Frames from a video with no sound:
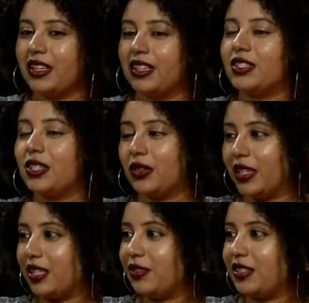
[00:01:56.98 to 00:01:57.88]
And so,
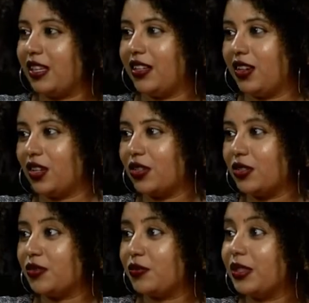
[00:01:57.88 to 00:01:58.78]
like you said, our goal
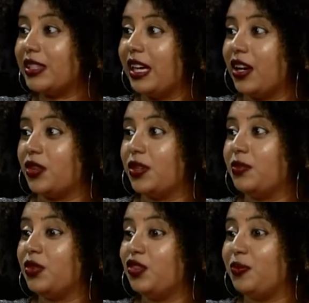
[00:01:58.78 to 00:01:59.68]
is really how do we
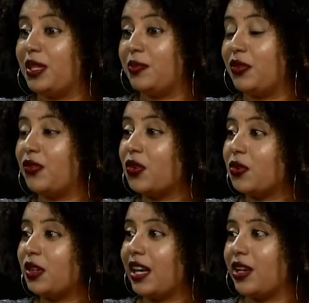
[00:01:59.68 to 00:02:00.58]
move people
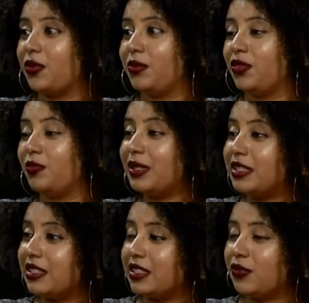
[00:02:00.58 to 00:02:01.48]
forward, how do we move
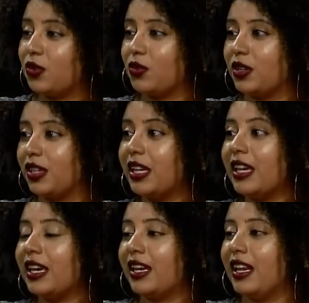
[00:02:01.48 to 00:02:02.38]
businesses mm-hmm. forward,
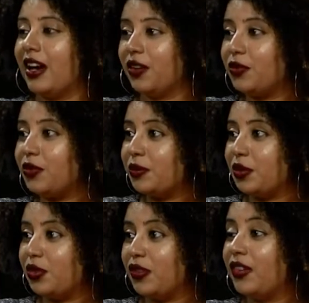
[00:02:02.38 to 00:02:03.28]
and how do
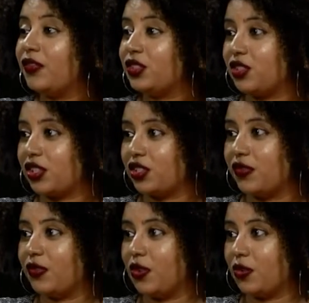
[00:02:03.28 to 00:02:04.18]
move infrastructure
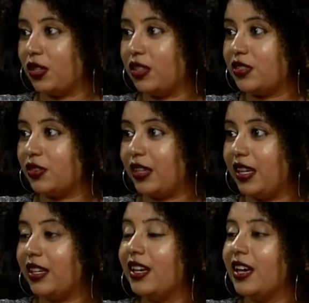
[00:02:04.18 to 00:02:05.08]
forward so
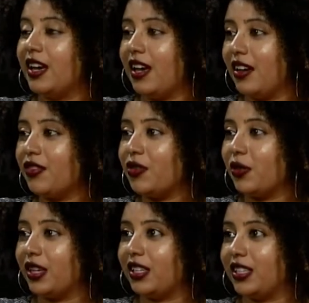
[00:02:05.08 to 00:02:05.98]
that
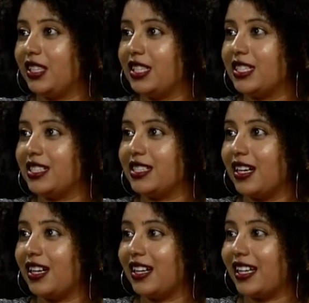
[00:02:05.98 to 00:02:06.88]
everyone is
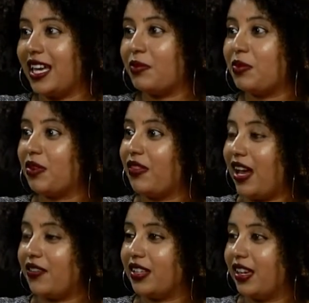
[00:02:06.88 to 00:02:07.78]
uh, capable of
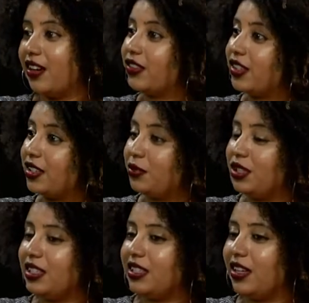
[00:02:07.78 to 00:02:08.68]
having a healthy
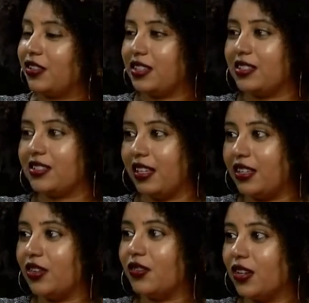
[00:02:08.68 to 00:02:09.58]
community and a healthy
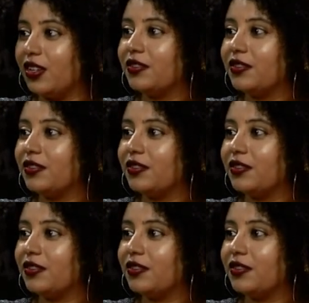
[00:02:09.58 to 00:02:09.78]
society overall.